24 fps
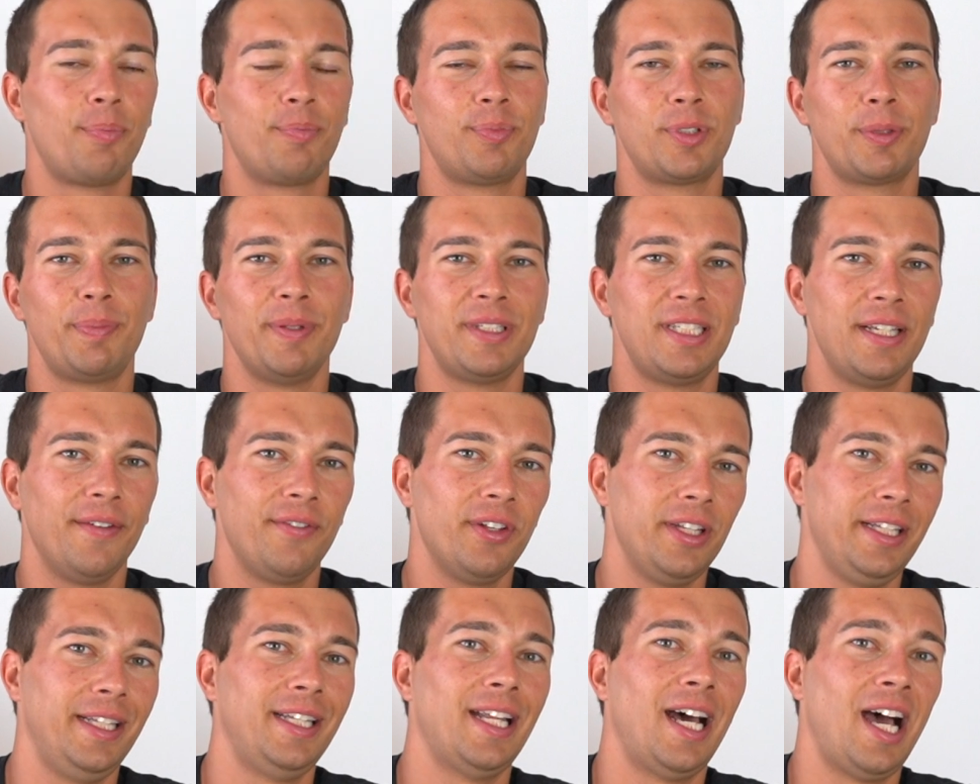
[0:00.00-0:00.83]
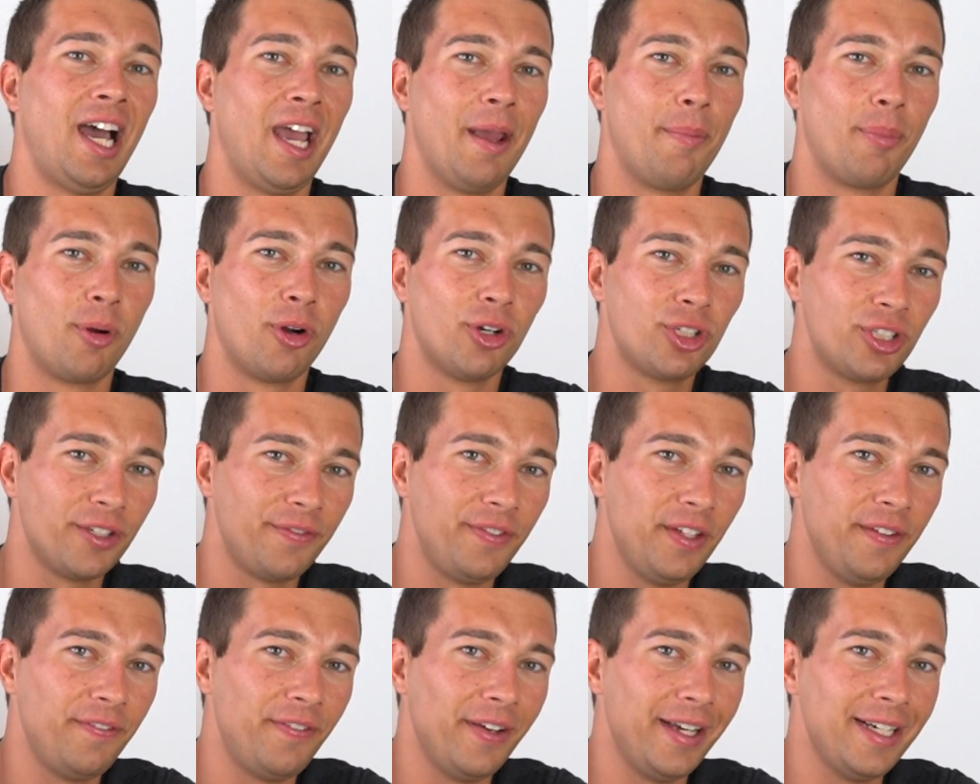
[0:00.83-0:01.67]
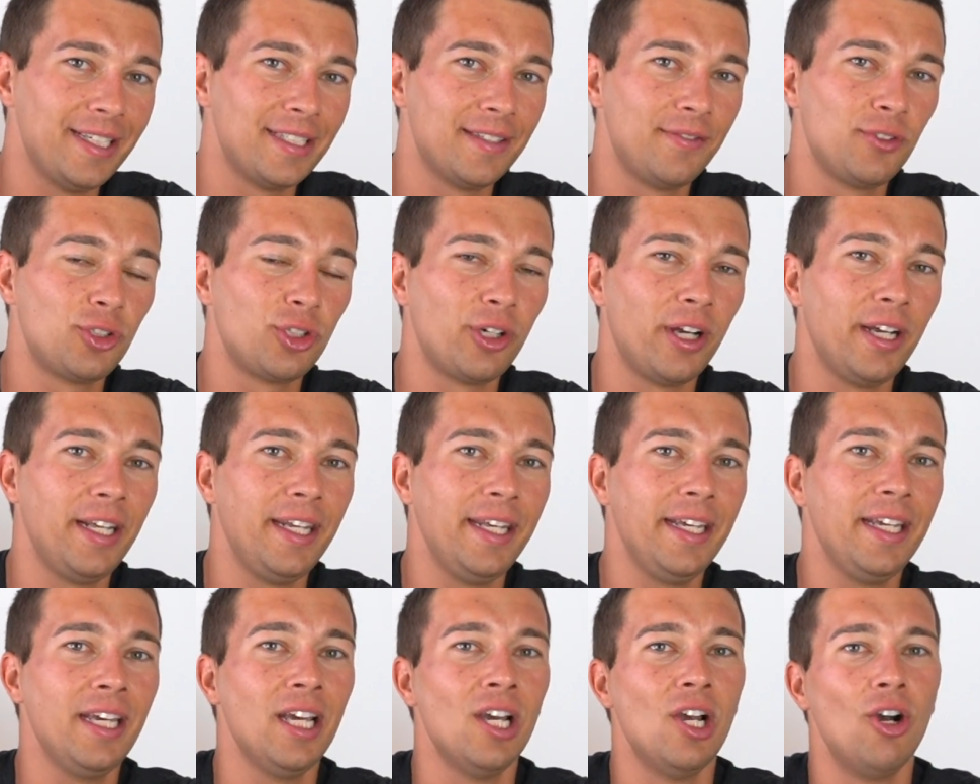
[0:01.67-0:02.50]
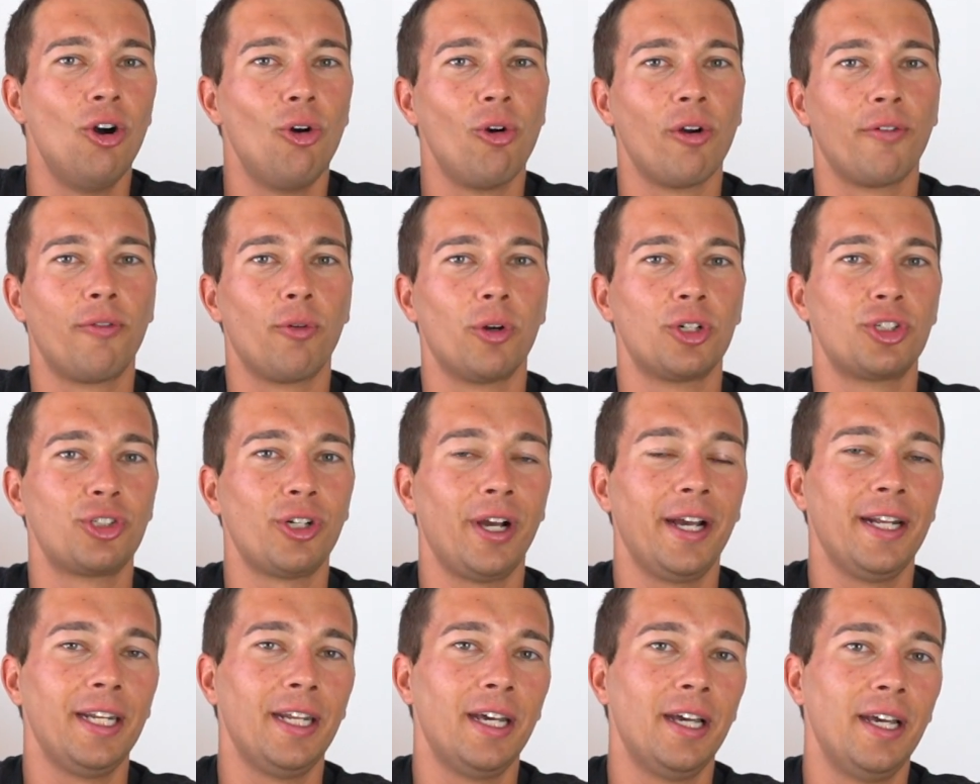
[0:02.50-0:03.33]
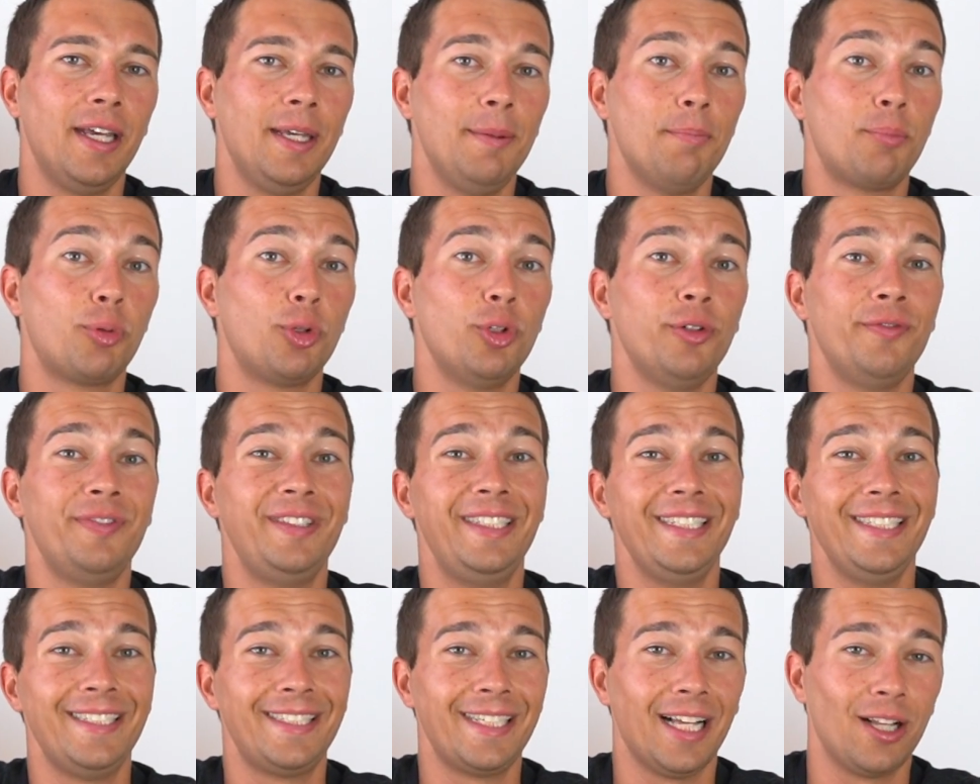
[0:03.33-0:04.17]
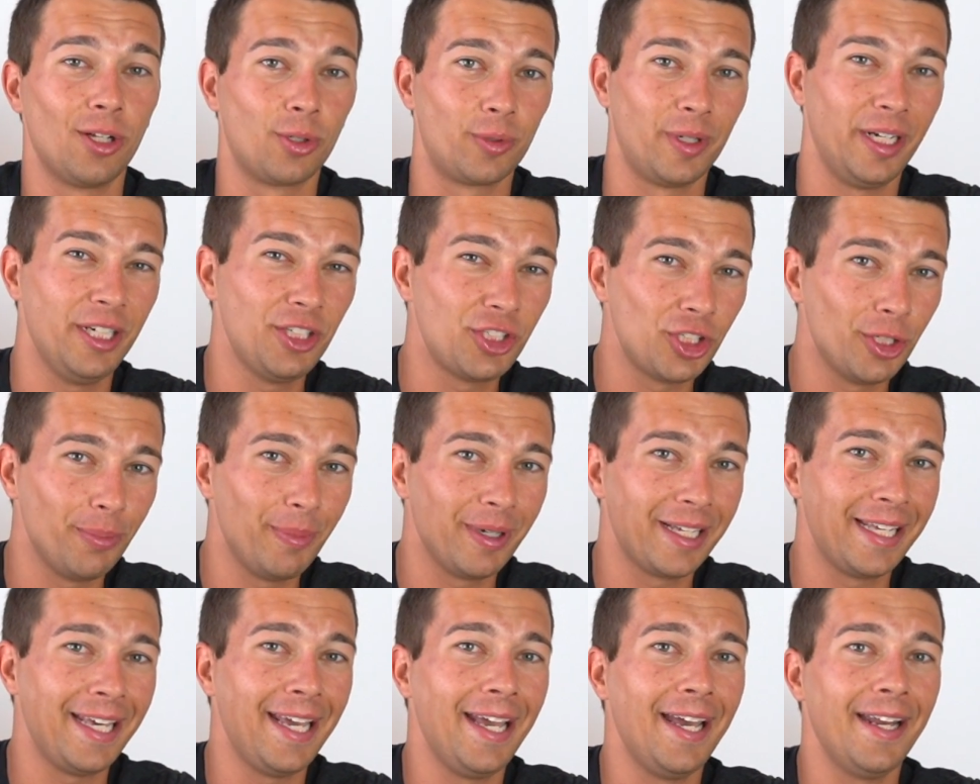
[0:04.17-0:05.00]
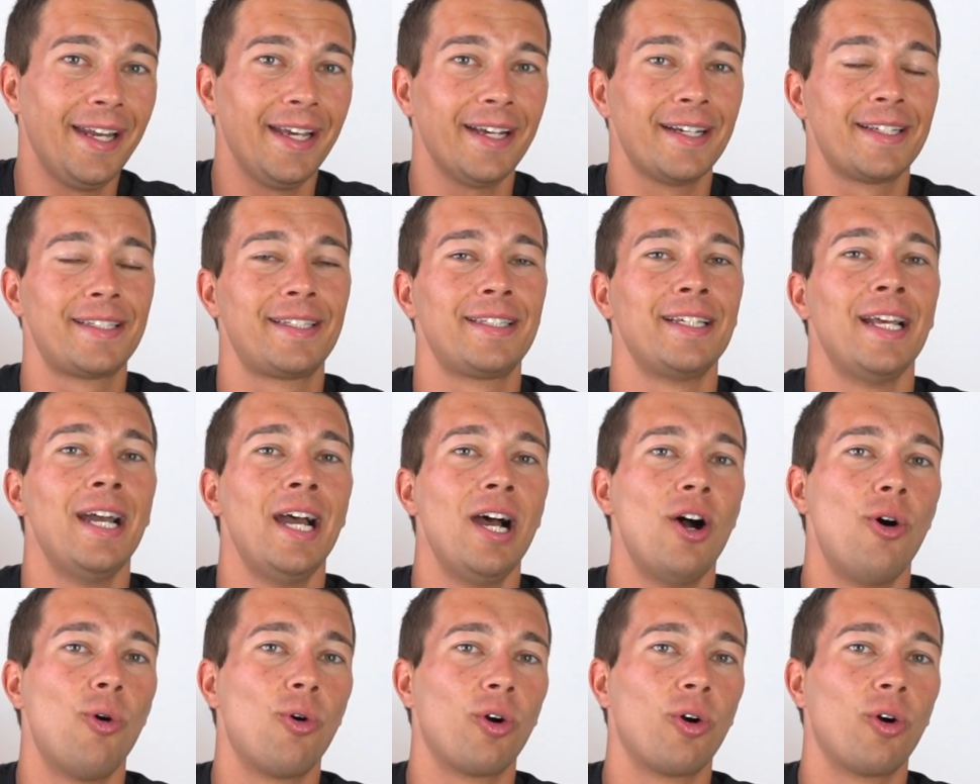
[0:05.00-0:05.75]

specifically in the hypertrophy phase of training, or if we're trying to improve deceleration mechanics,